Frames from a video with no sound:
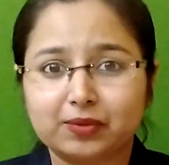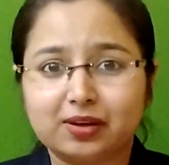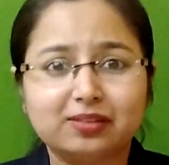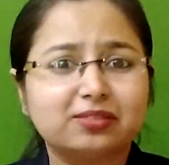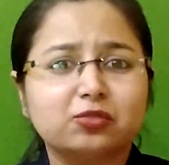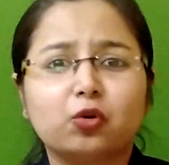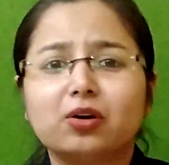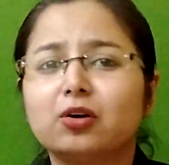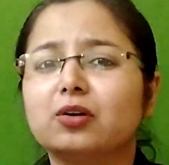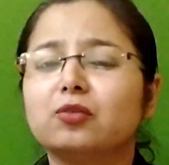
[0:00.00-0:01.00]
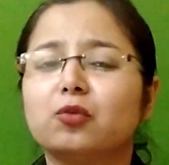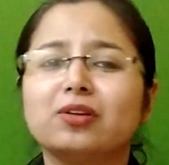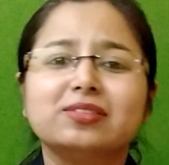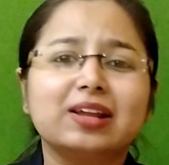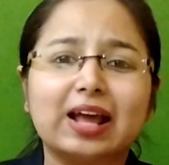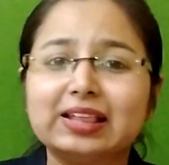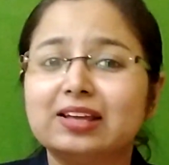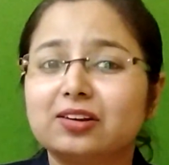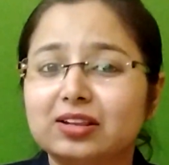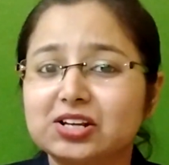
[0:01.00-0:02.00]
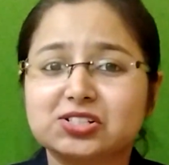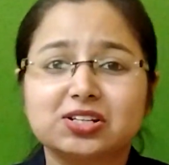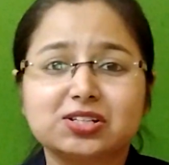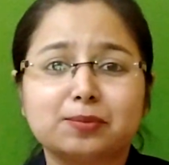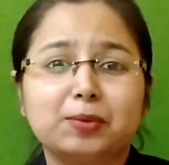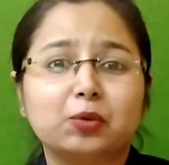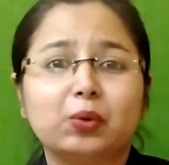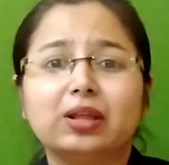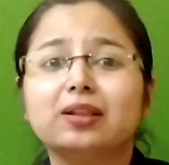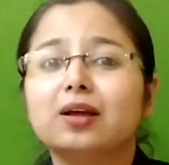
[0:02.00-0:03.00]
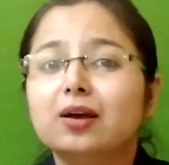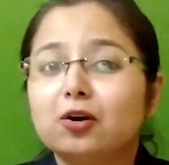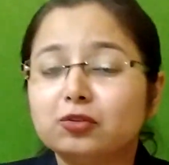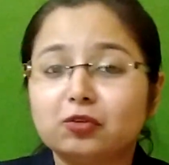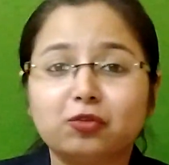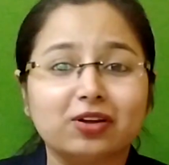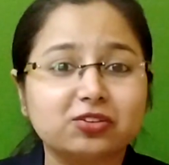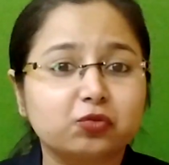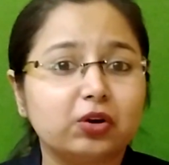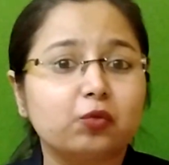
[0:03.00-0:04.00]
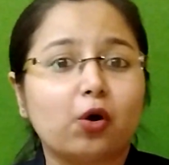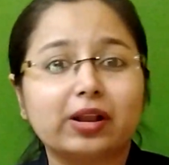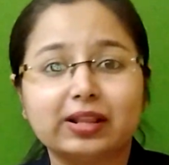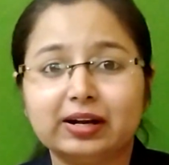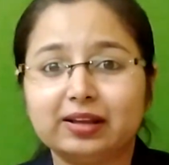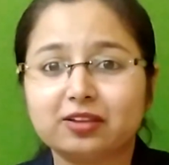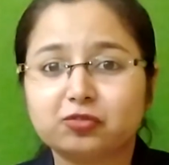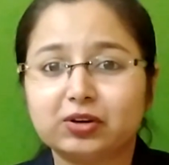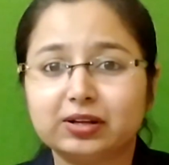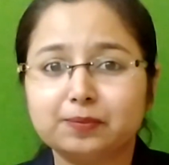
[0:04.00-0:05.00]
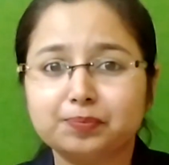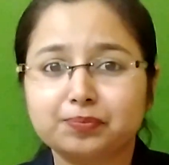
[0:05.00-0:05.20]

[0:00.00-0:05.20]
Was there any relationship between the First World War and India's freedom?